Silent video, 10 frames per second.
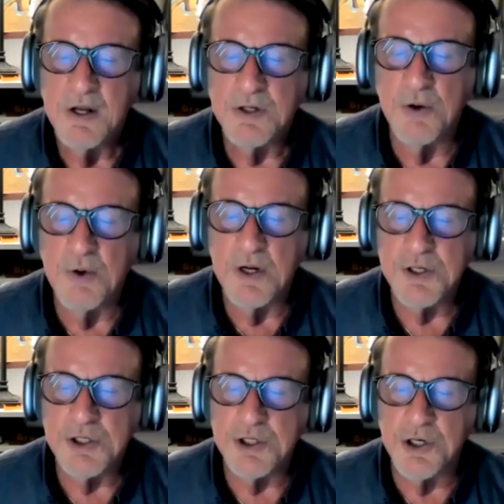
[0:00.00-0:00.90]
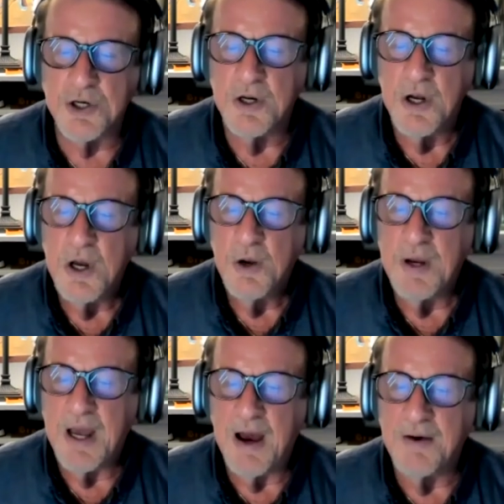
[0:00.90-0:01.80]
to ensure
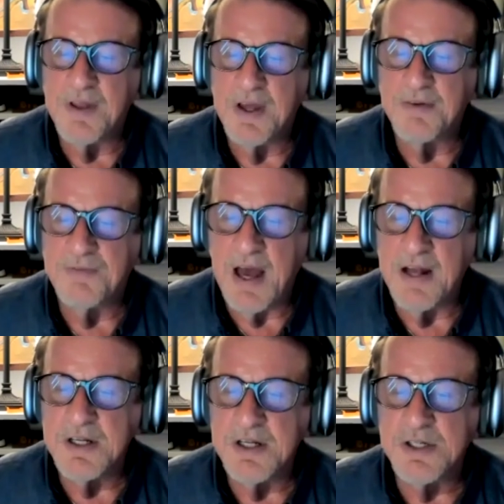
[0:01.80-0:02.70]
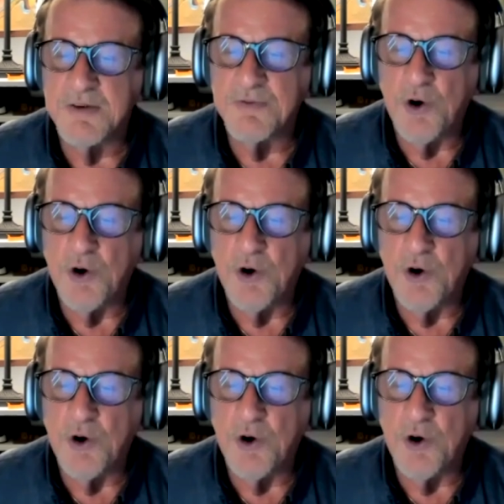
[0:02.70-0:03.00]
we have the advantage of